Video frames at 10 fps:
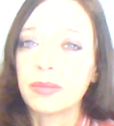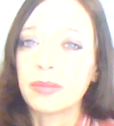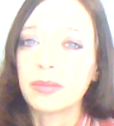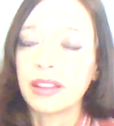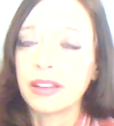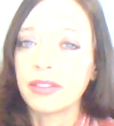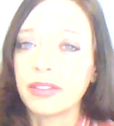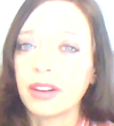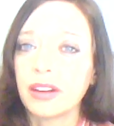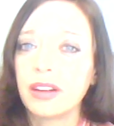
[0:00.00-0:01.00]
my
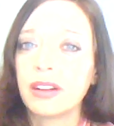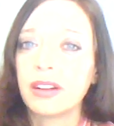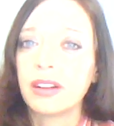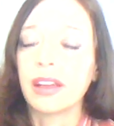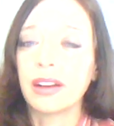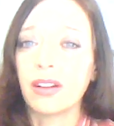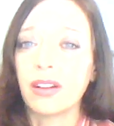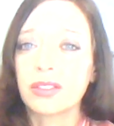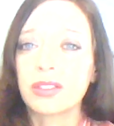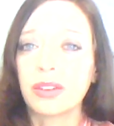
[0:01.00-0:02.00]
liver and
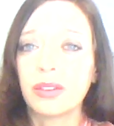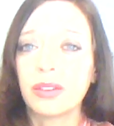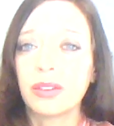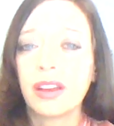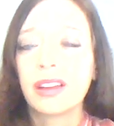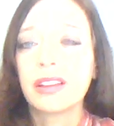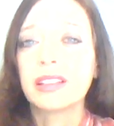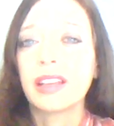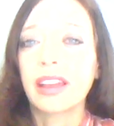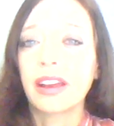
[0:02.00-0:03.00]
also
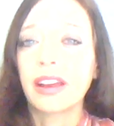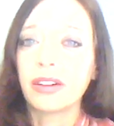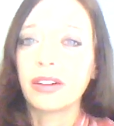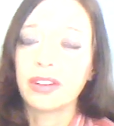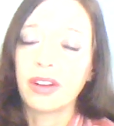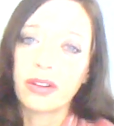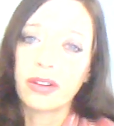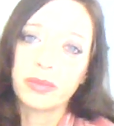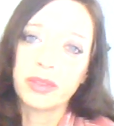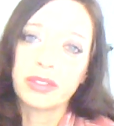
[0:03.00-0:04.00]
take care of an
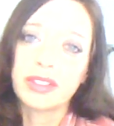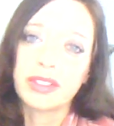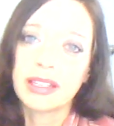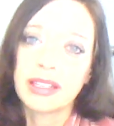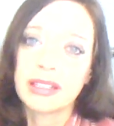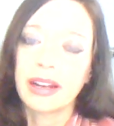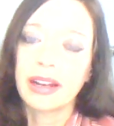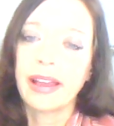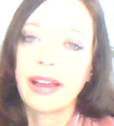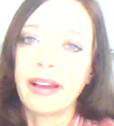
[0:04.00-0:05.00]
autoimmune disease that I
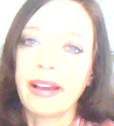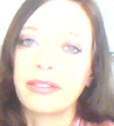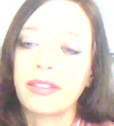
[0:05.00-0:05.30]
have.